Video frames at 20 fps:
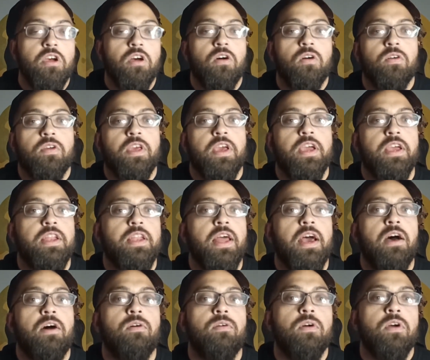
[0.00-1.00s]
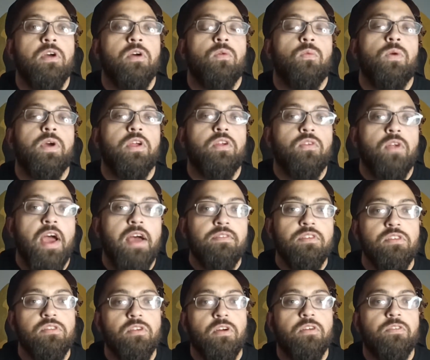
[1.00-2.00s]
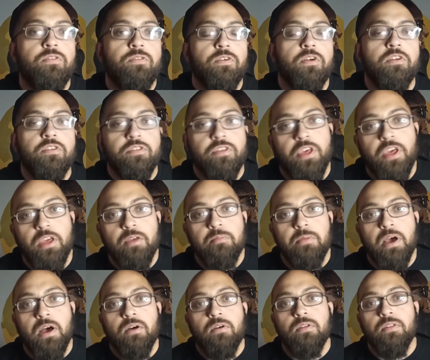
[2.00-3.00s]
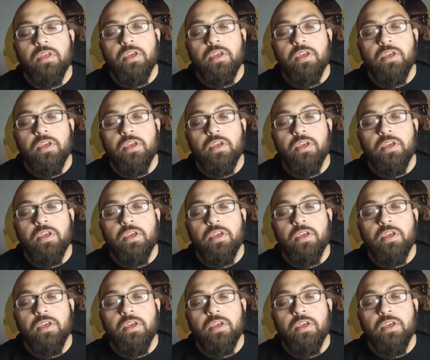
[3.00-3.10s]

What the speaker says: Okay, now when Gravastar first came out,